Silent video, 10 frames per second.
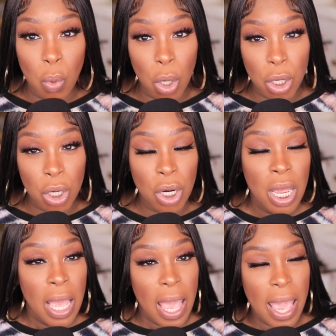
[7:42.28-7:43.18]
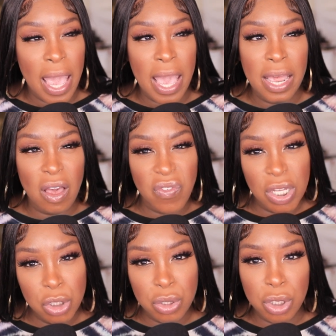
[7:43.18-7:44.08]
water and
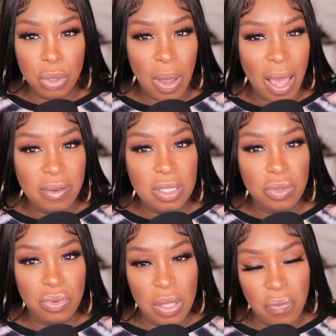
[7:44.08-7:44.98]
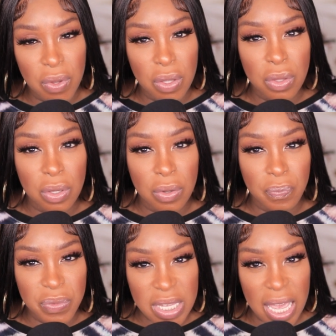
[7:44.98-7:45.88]
eventually you'll have to refill the
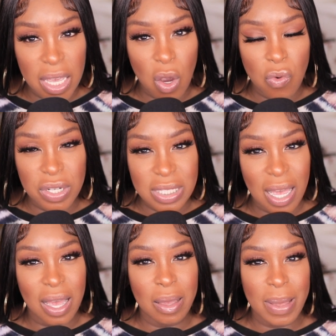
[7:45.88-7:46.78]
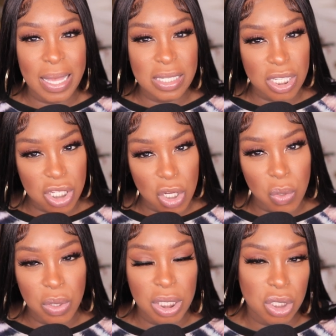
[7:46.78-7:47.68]
tank over time as it
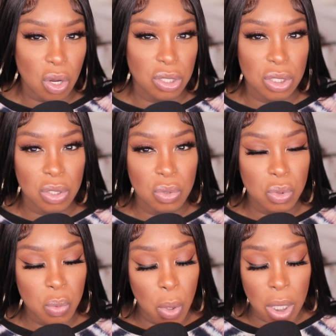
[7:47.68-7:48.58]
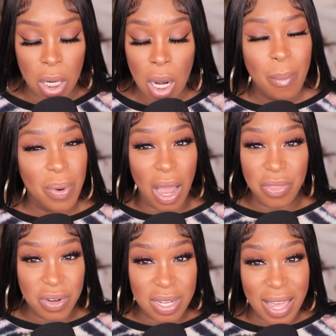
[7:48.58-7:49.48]
slowly starts to lose water. But
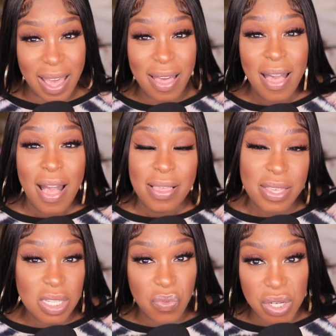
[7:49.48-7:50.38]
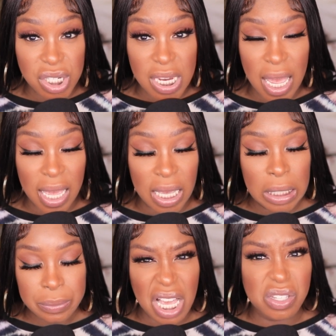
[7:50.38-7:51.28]
other than that, this fish
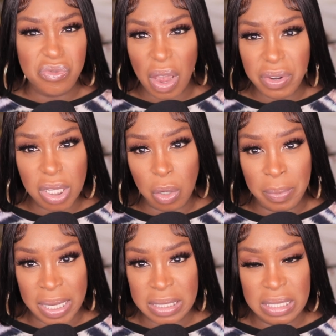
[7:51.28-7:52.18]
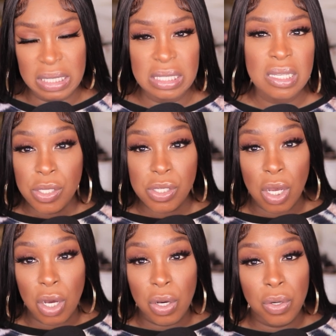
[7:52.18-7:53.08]
tank is very low maintenance.
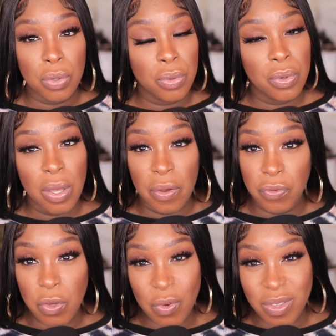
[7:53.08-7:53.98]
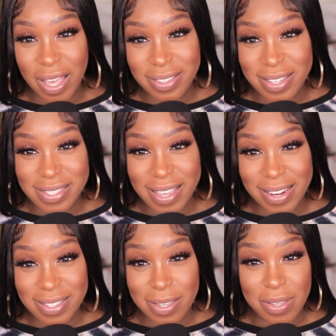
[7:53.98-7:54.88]
So if you like the
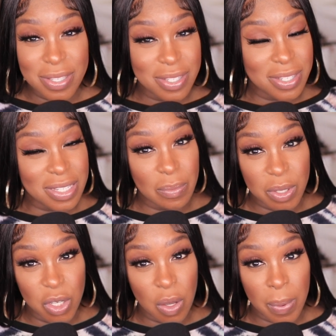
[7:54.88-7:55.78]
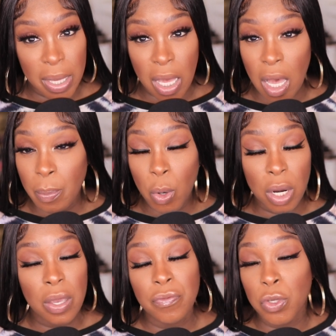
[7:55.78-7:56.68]
aesthetics of this, this is something you could pick up. Or
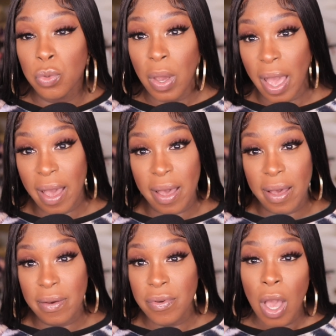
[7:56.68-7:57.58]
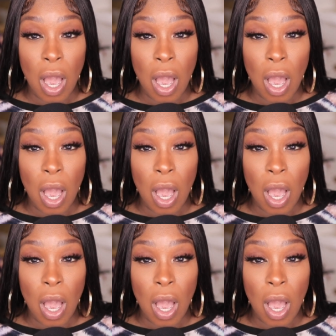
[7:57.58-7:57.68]
if you have